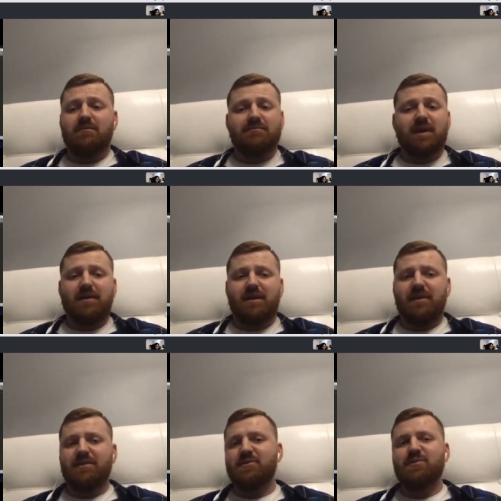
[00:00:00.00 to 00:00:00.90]

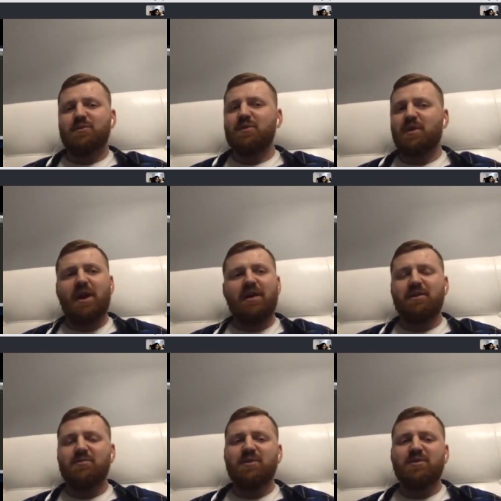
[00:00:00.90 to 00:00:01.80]
I
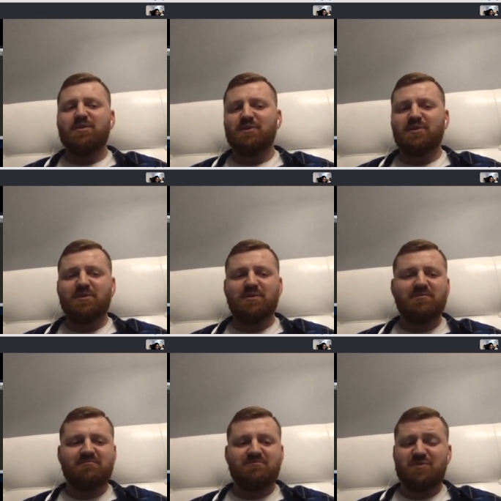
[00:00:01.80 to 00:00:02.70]
don't want
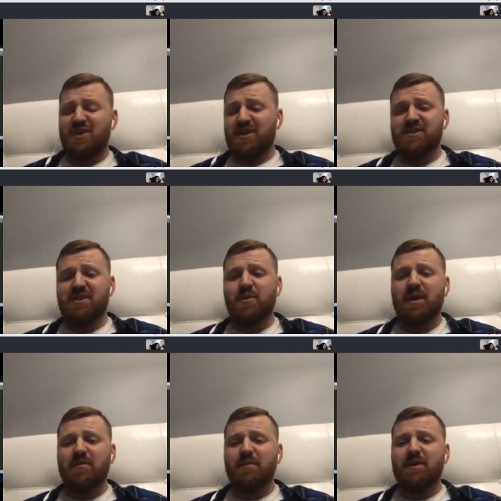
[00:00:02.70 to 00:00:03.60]
to judge
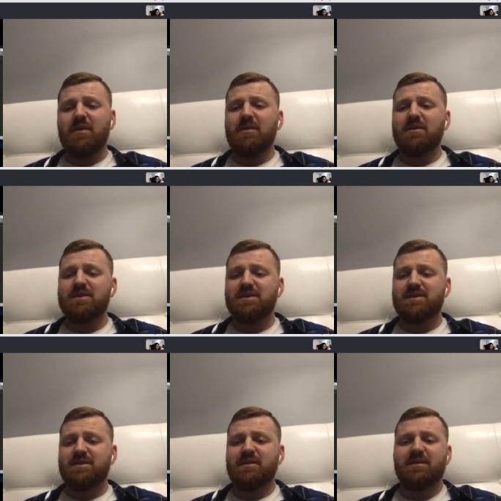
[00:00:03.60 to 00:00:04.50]
anyone, because